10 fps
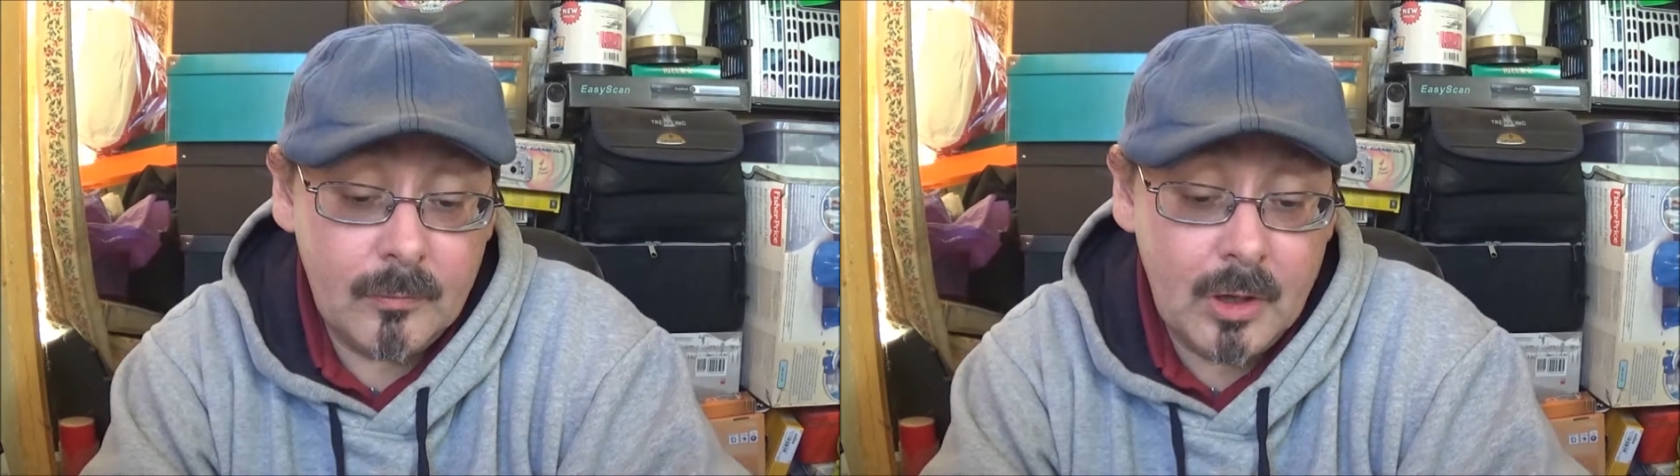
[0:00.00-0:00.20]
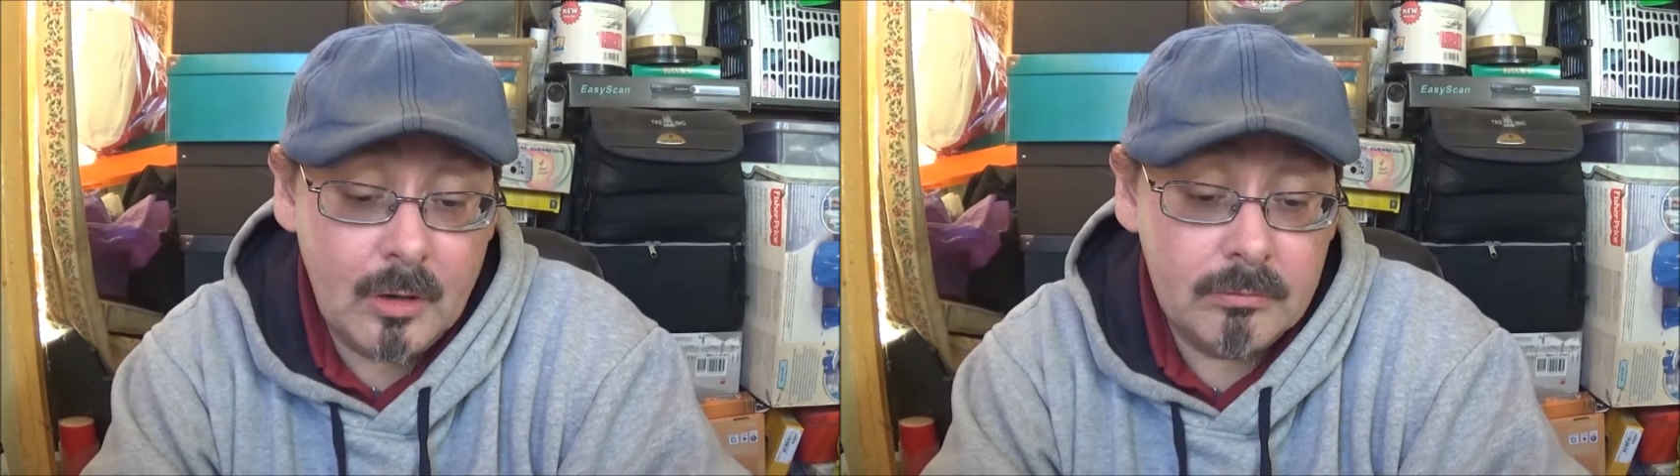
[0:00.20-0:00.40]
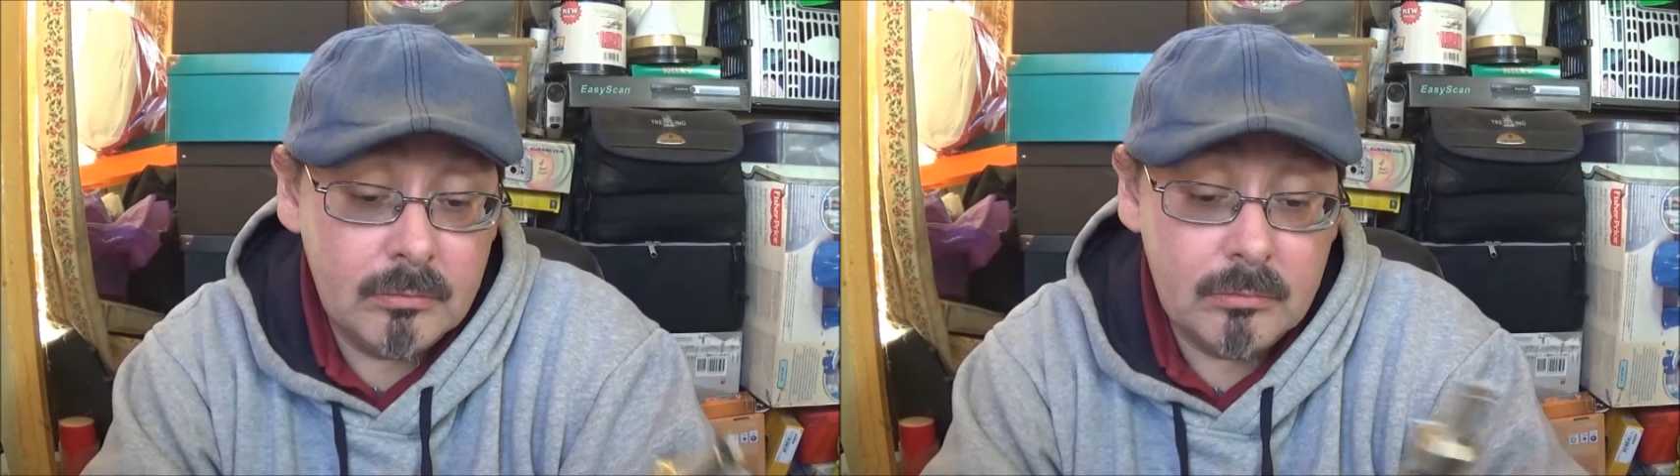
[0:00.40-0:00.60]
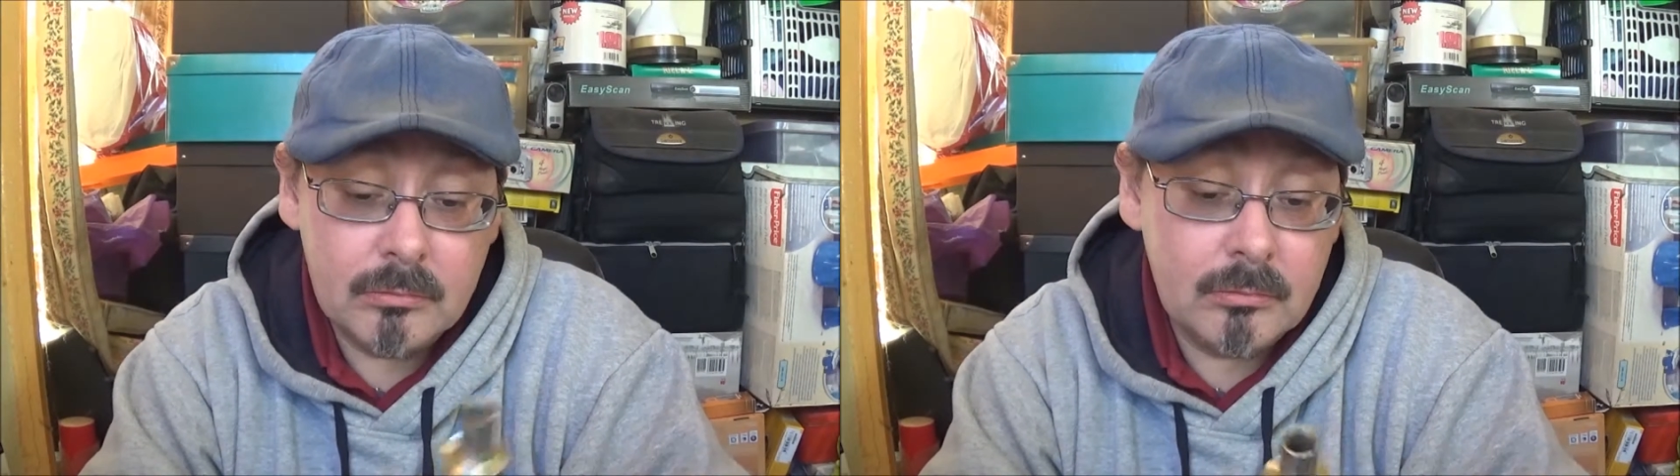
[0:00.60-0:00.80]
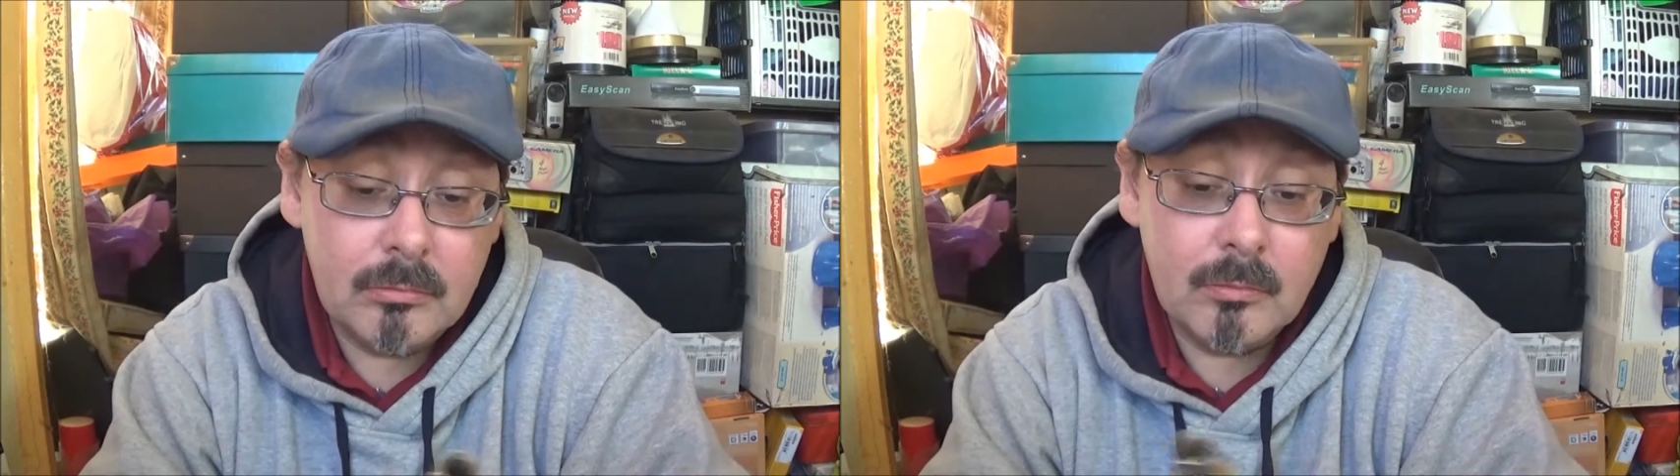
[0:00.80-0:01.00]
Yeah,
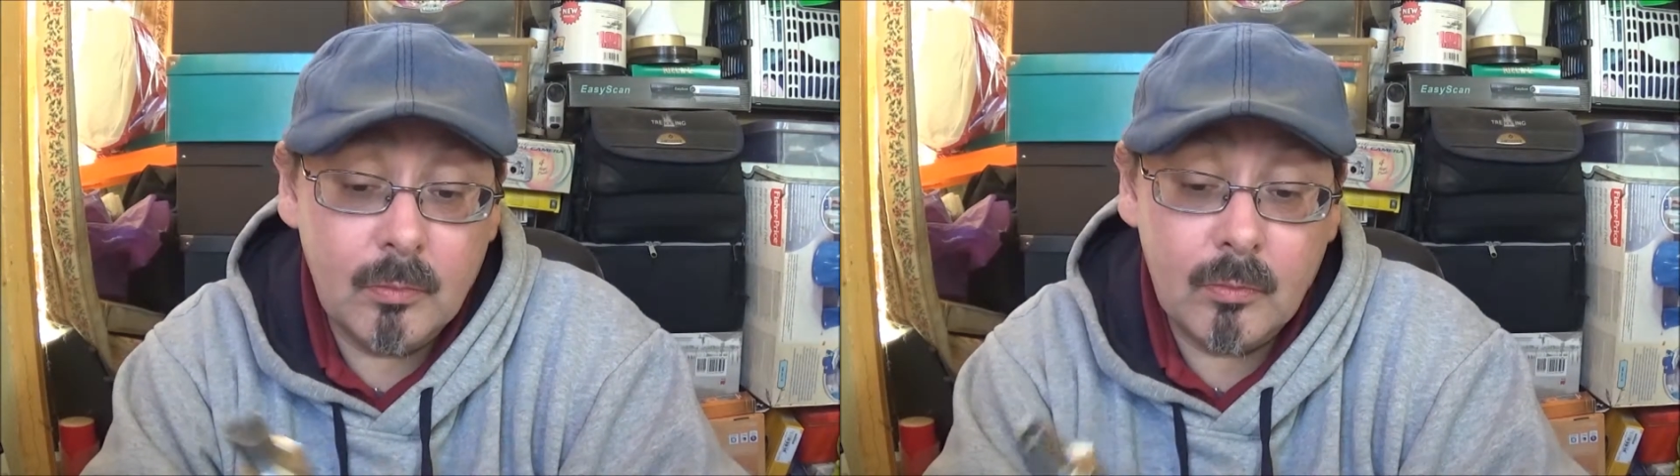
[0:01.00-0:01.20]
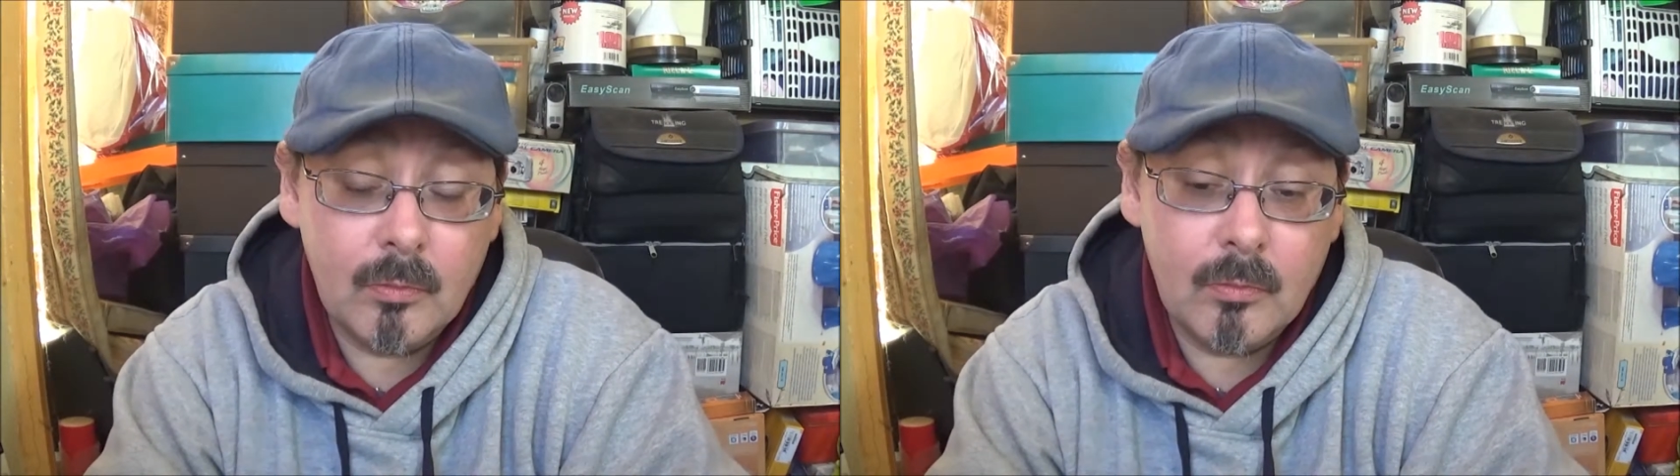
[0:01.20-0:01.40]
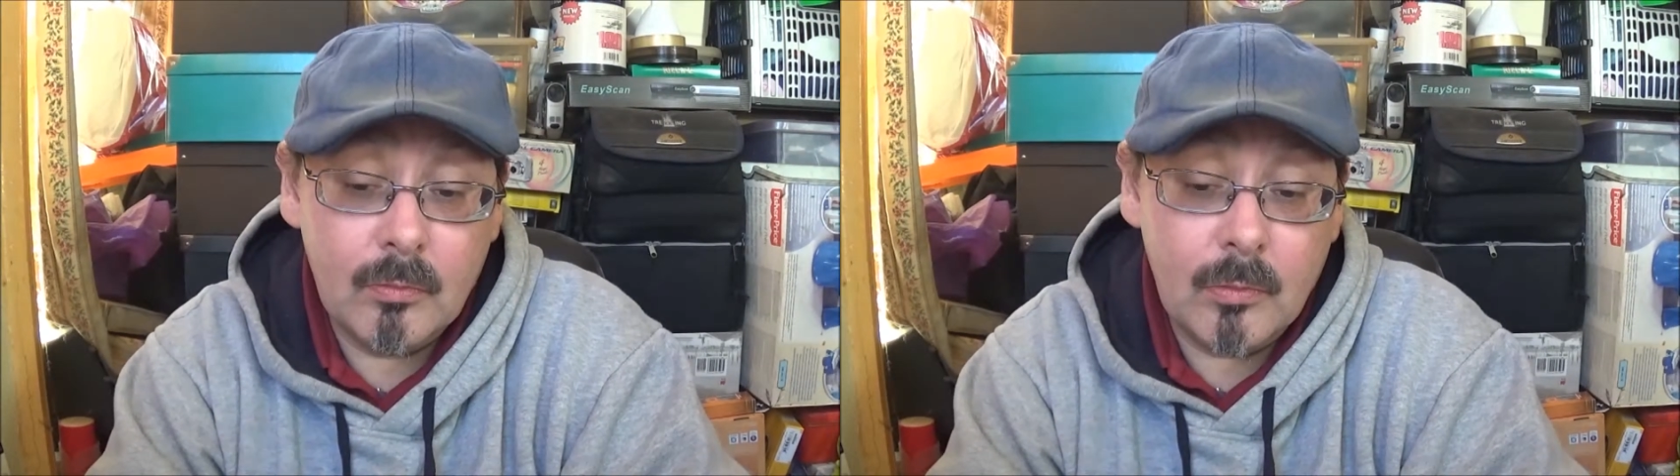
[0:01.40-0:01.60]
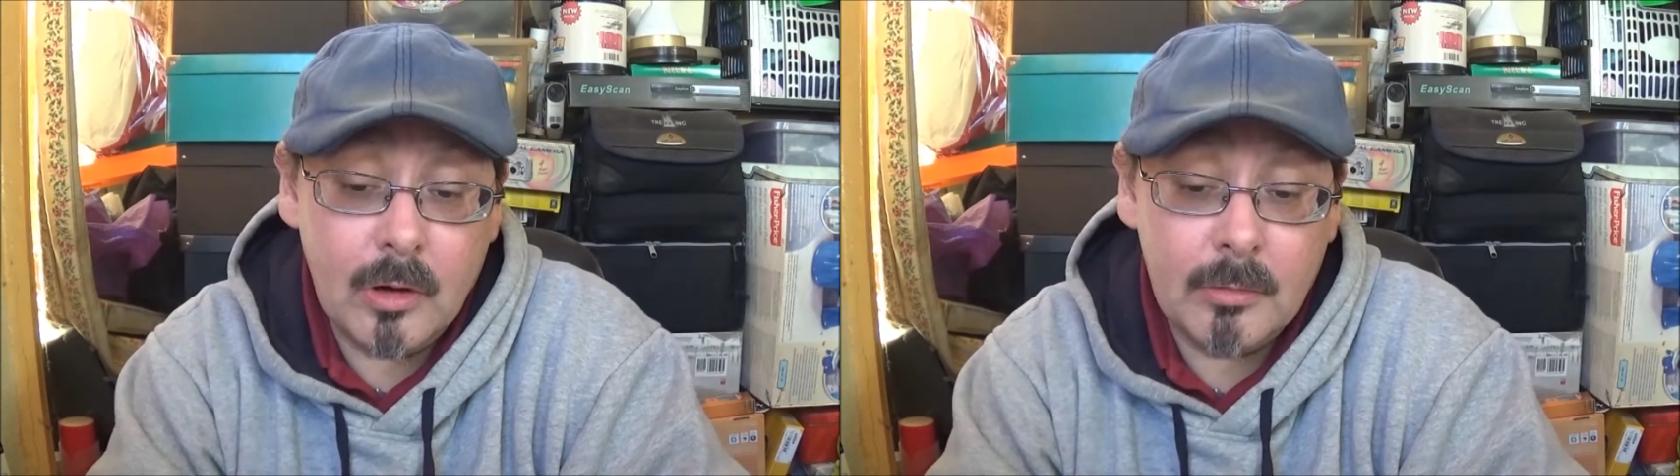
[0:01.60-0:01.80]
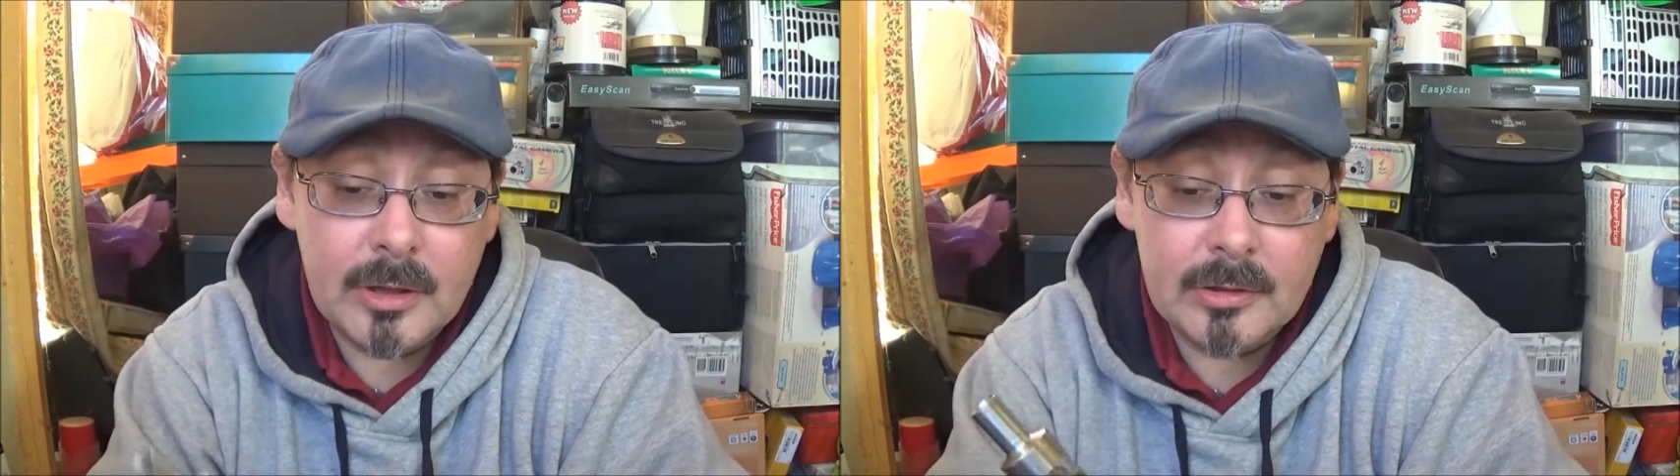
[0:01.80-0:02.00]

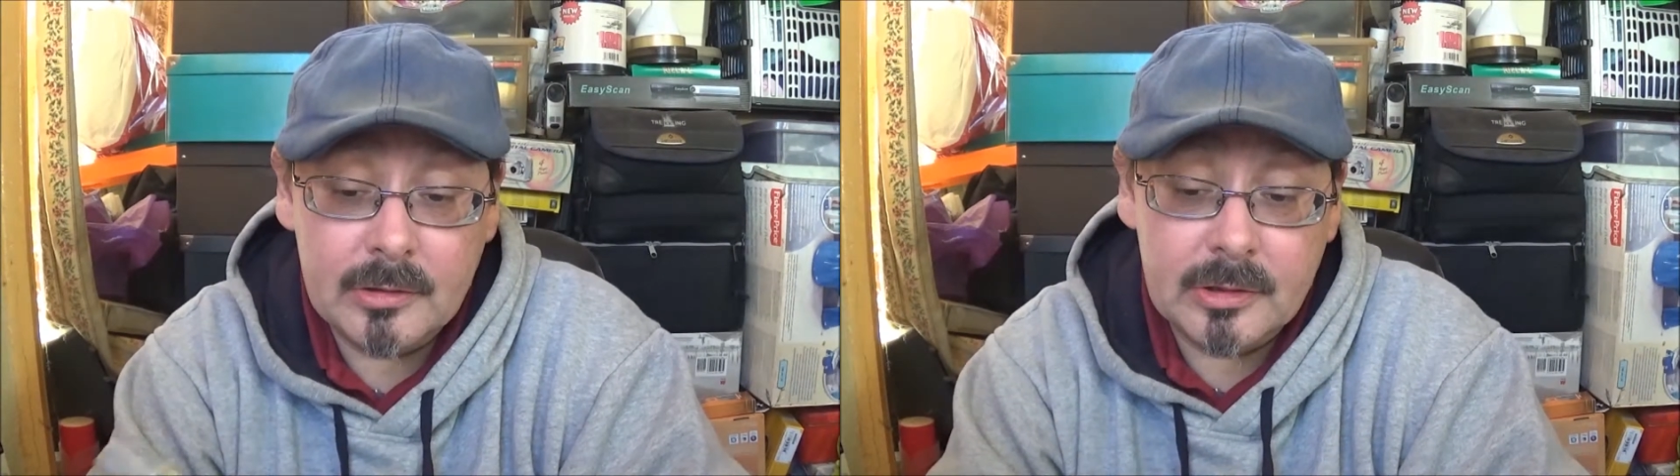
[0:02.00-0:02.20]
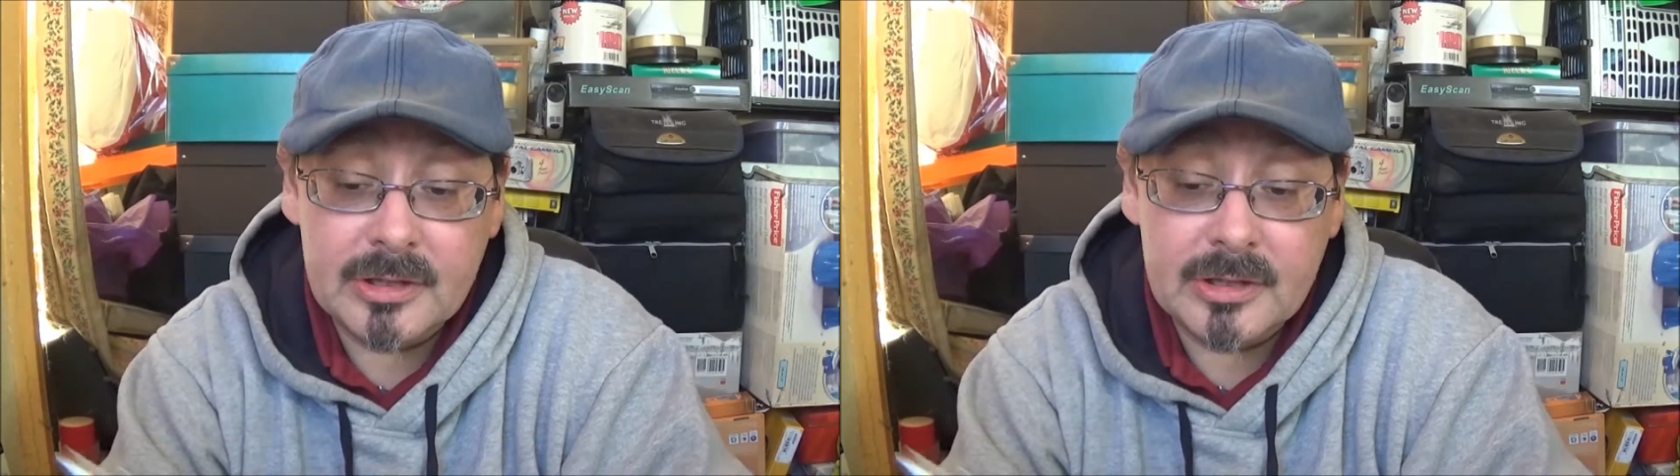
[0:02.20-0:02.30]
I mean,